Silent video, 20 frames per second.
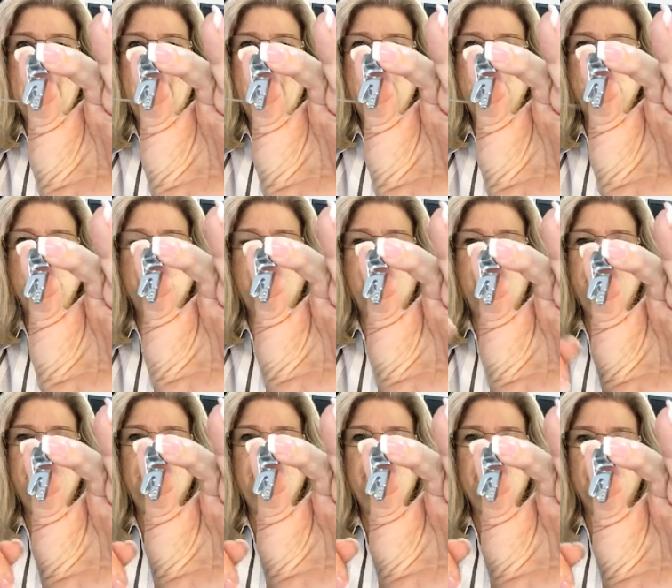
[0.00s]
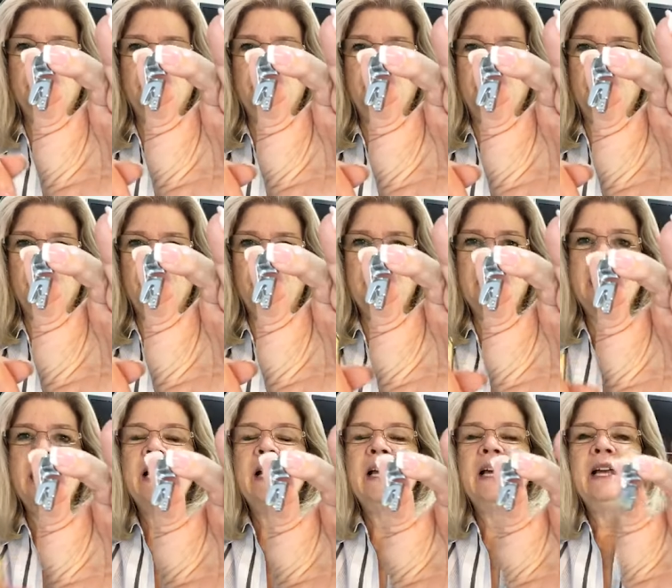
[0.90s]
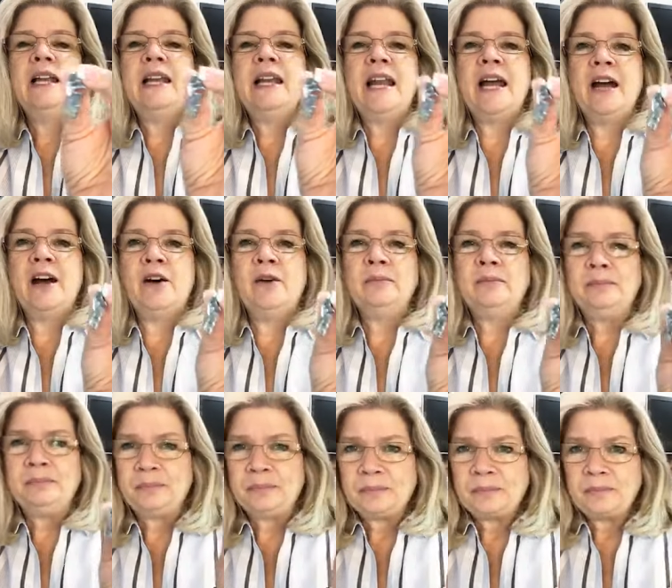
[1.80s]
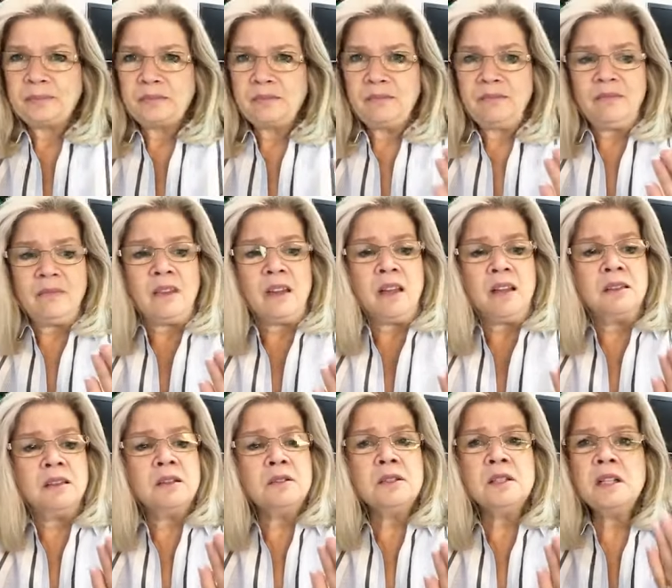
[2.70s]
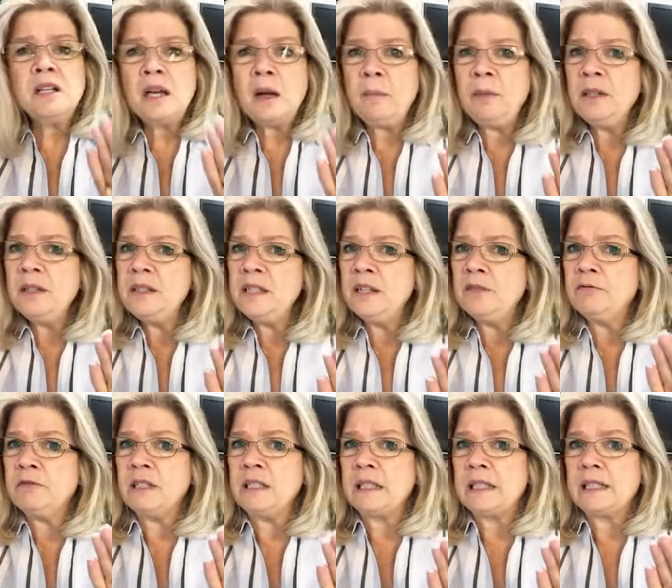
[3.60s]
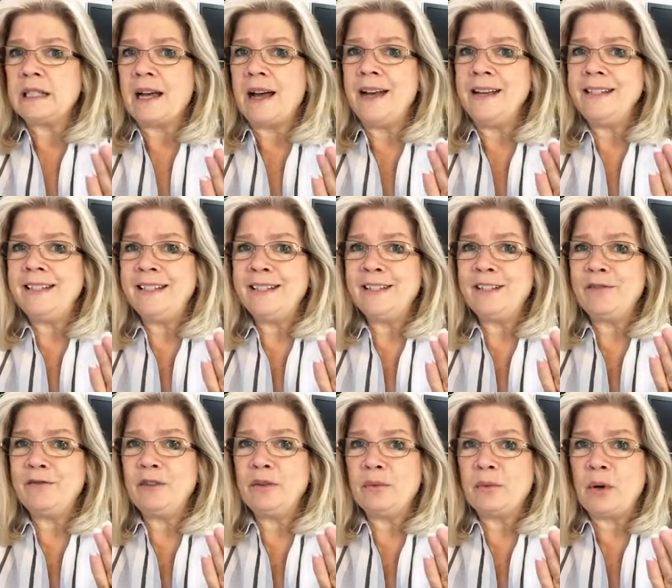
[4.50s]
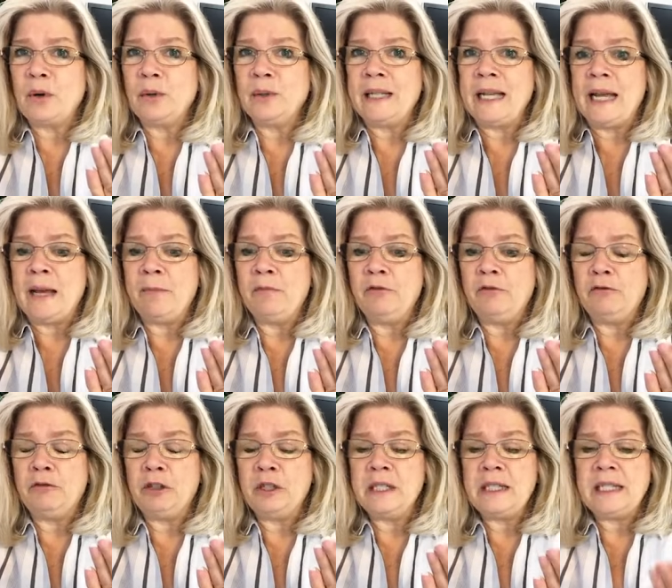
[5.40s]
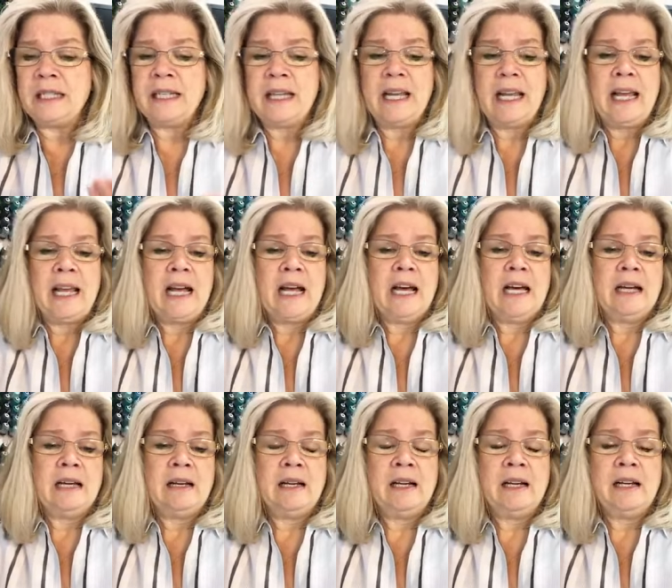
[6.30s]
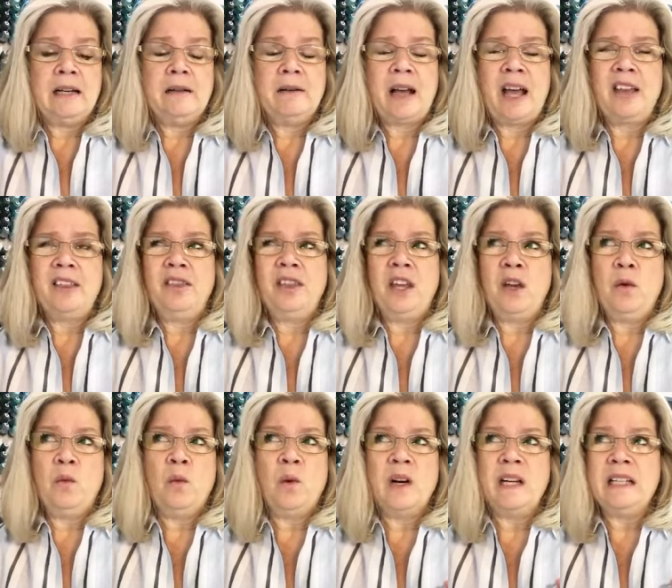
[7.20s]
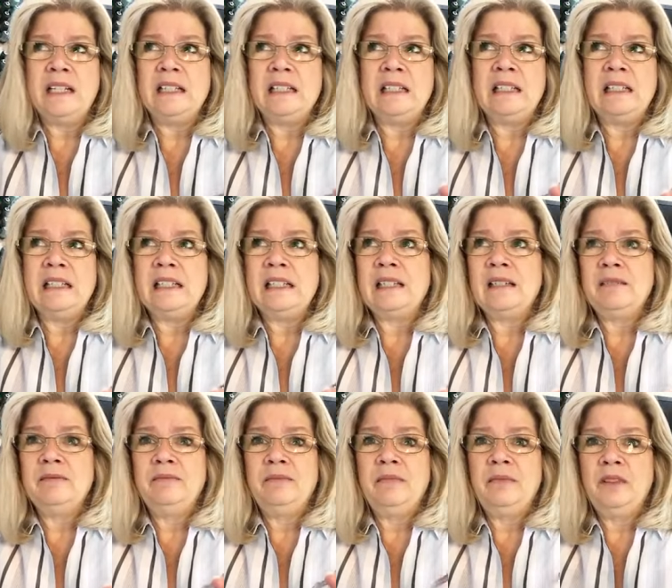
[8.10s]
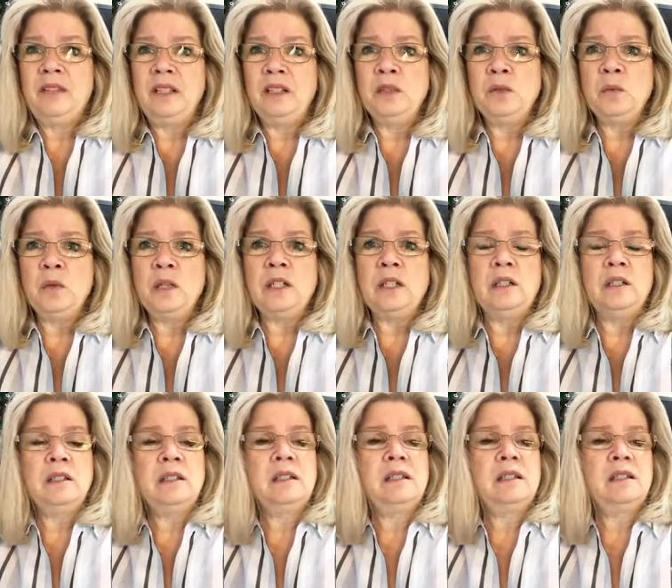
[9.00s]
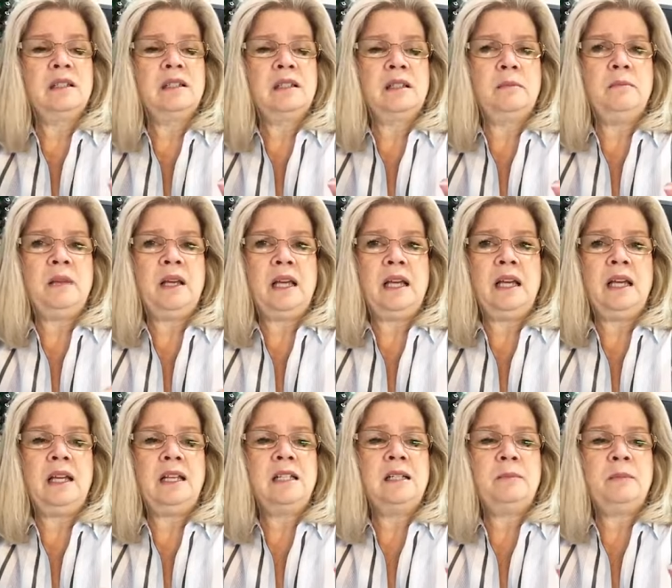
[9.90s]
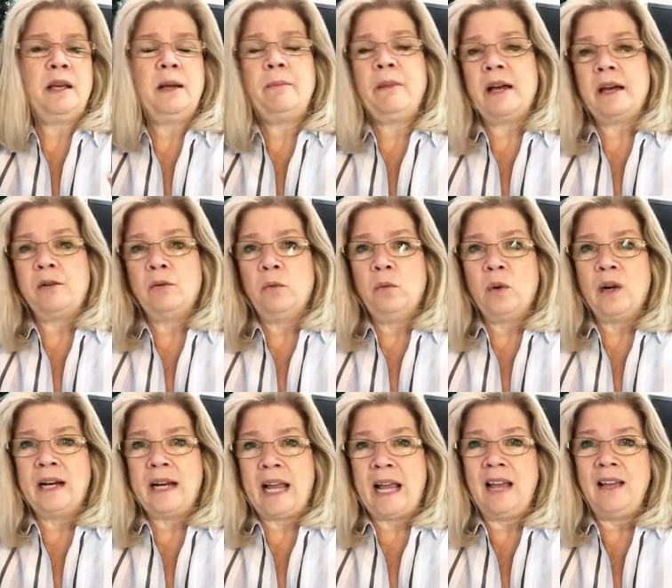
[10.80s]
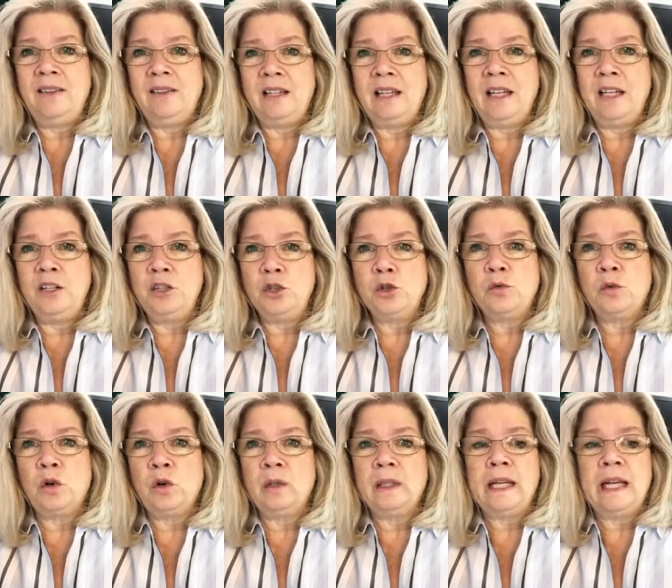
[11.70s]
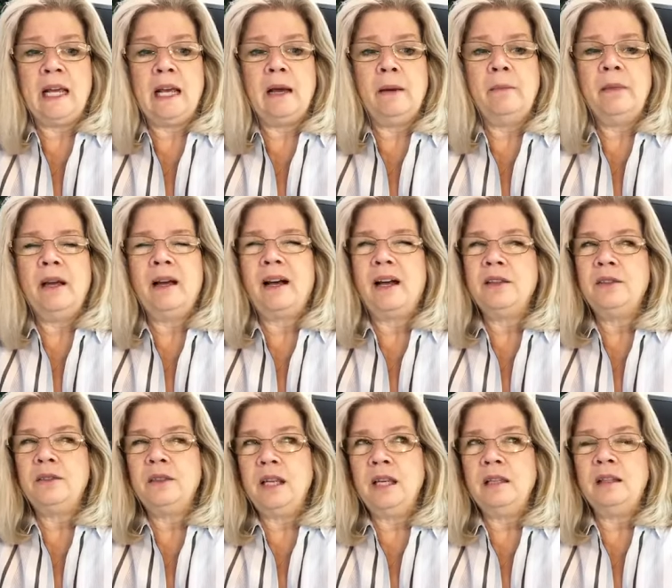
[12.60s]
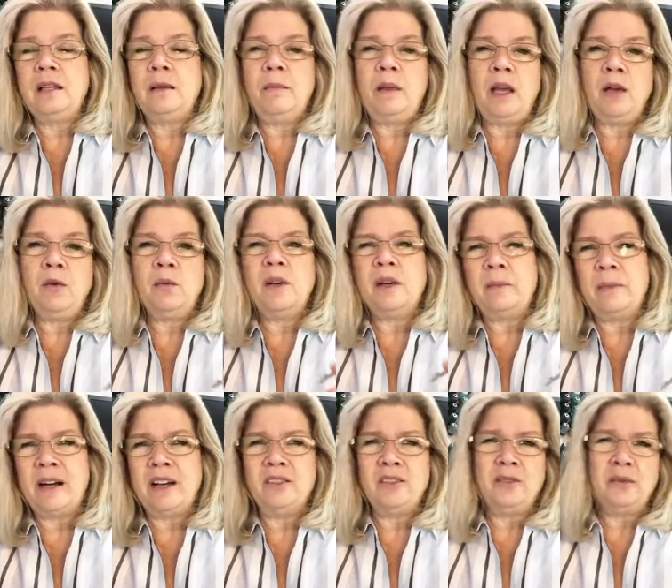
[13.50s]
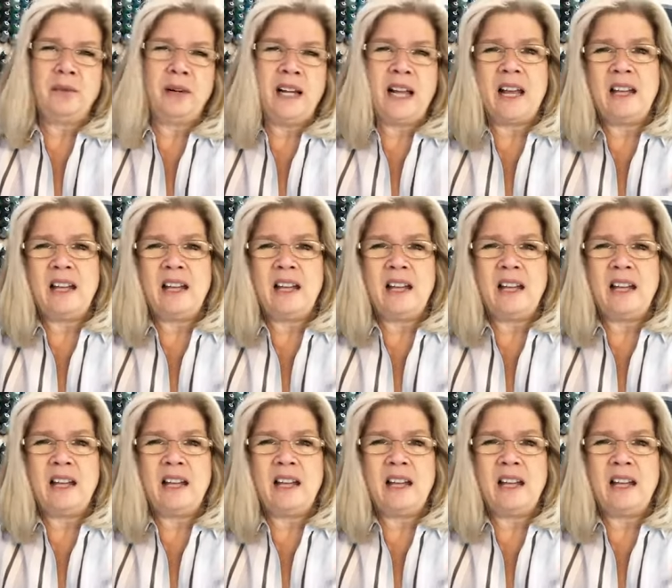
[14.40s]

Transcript: edge of the groove. Now, there's a couple of different sizes of the rolled hem foot. Uh, I think one is, this one looks to me to be about a 1 8 inch rolled hem. I think they make one about 3